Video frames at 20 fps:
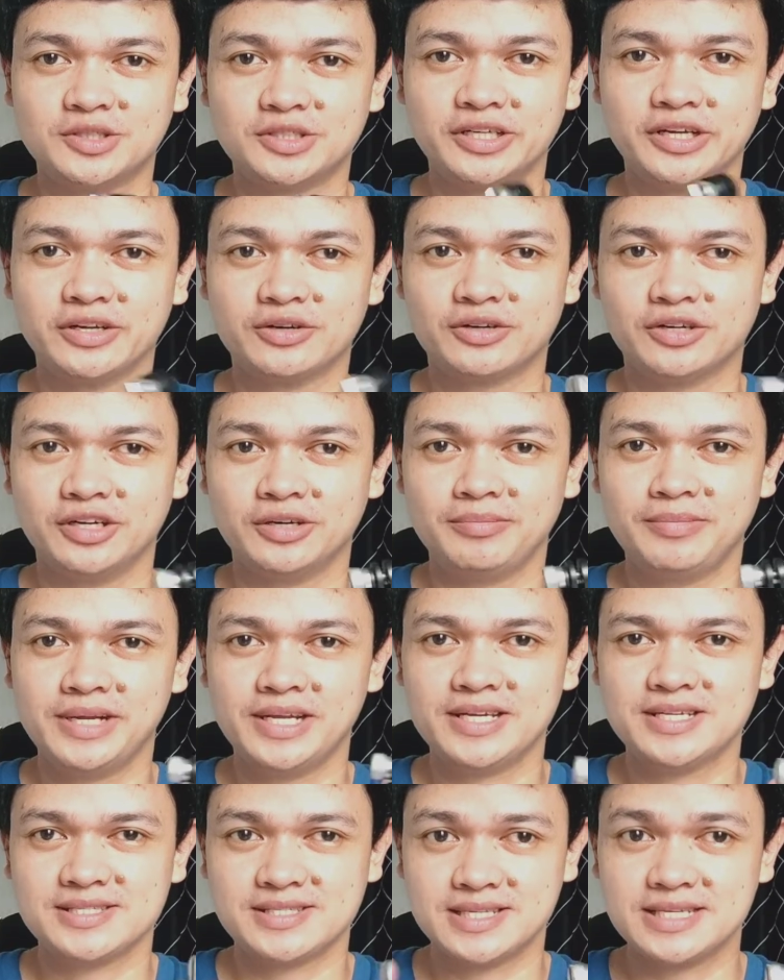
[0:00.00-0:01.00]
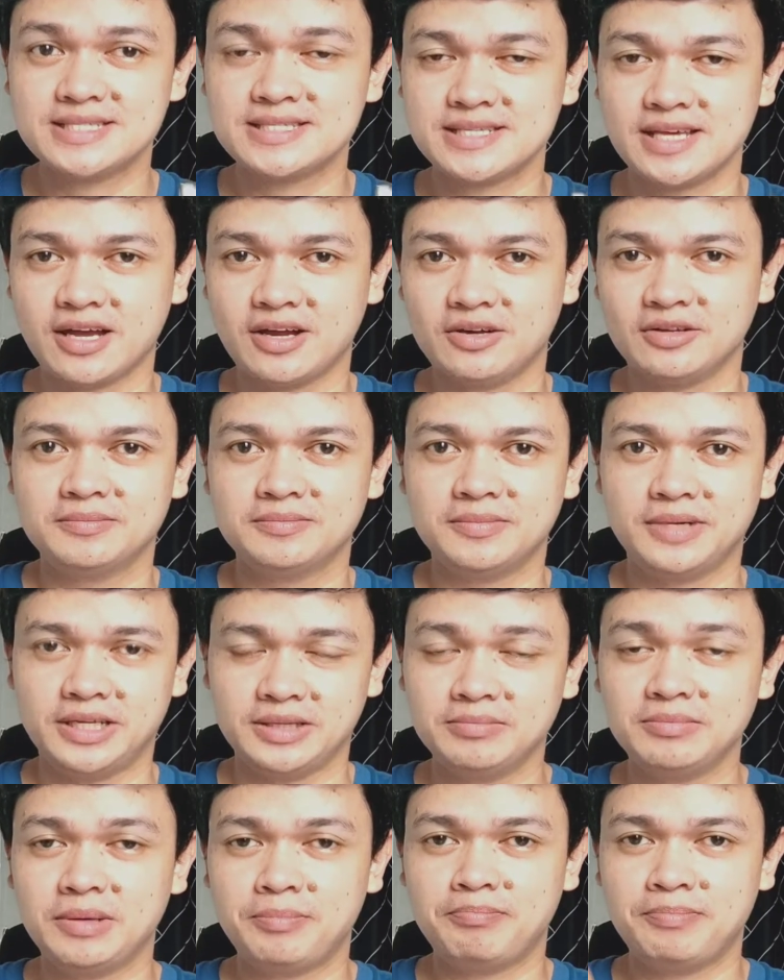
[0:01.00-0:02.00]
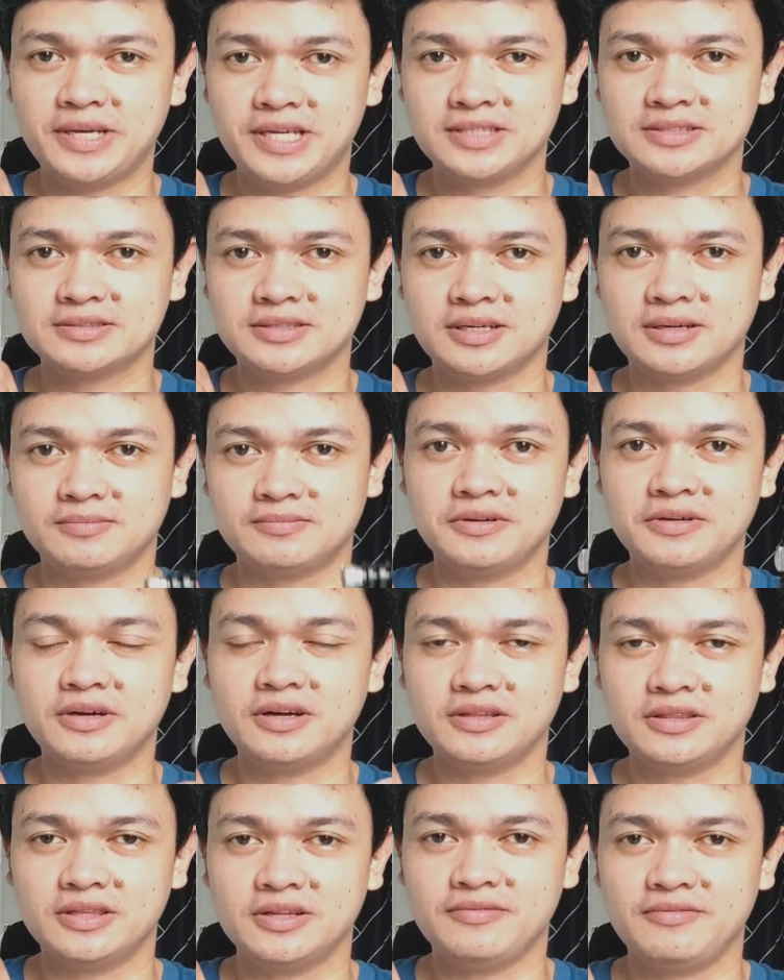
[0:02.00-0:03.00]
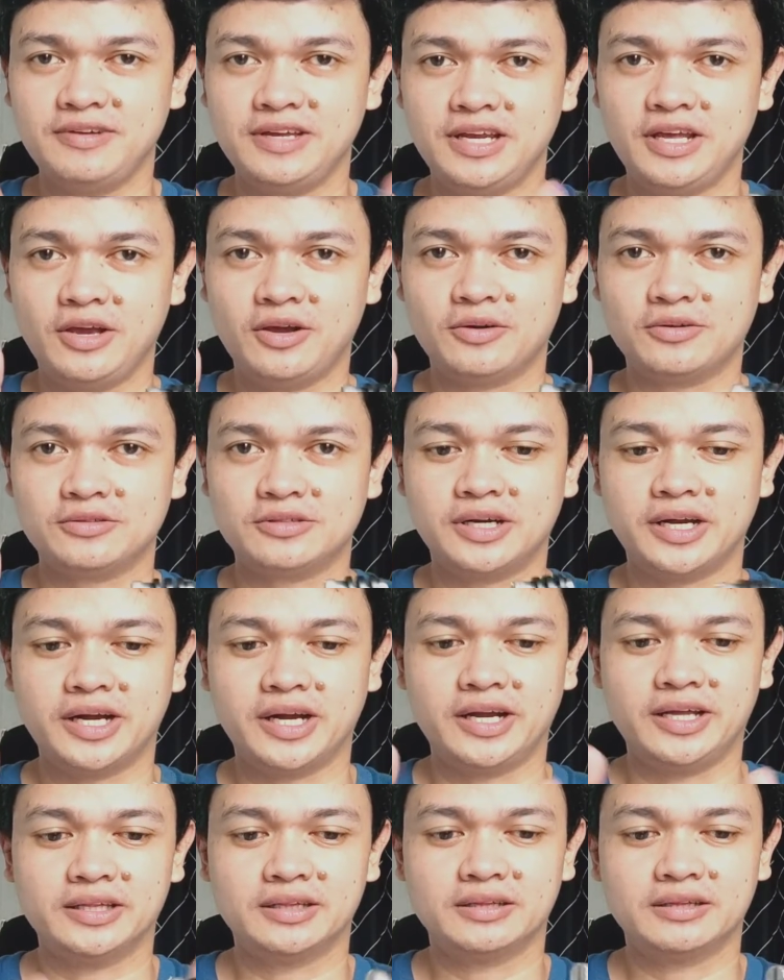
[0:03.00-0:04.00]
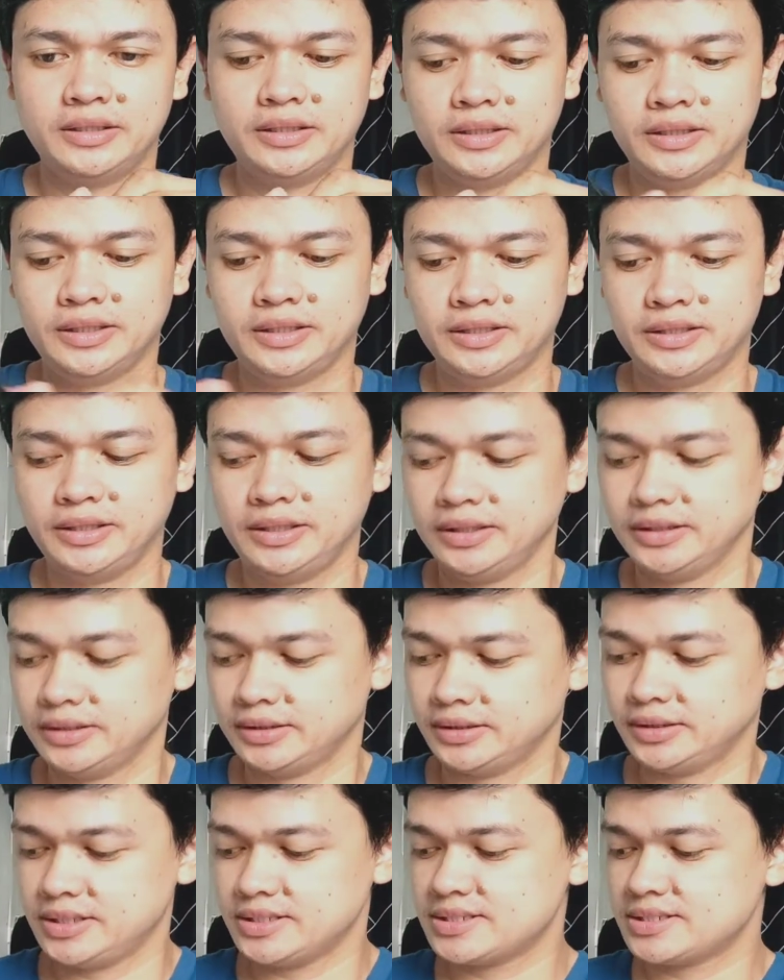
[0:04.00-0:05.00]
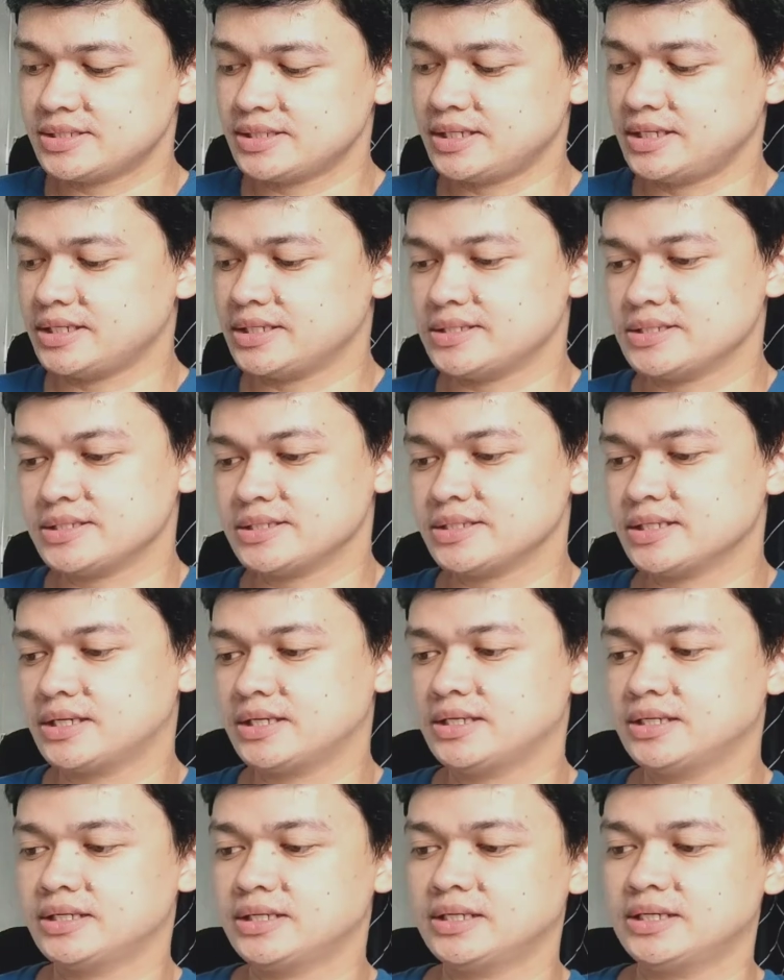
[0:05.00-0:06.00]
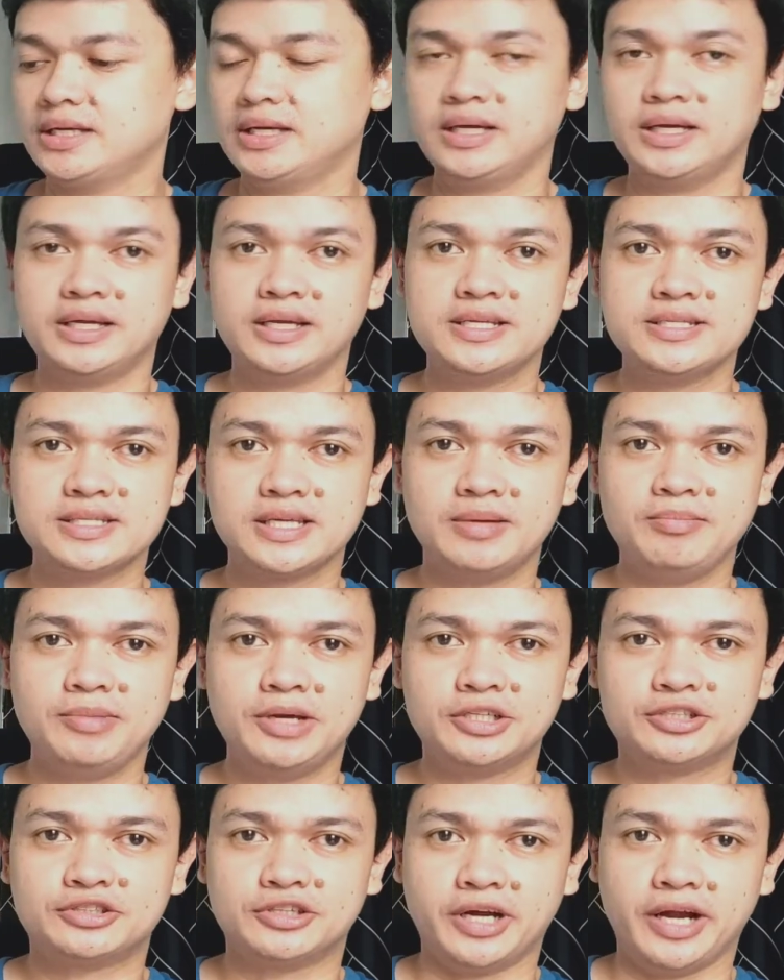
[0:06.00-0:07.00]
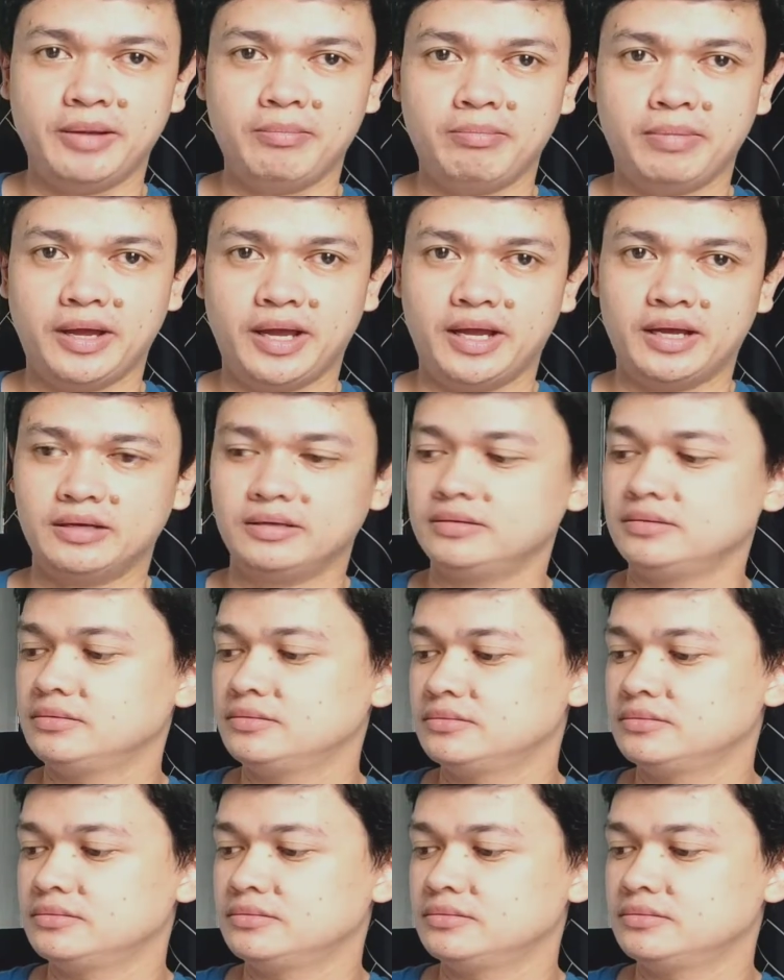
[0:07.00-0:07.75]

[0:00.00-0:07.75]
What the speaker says: or record, because the sound might be picked up on the video, right? I think this can be a tripod.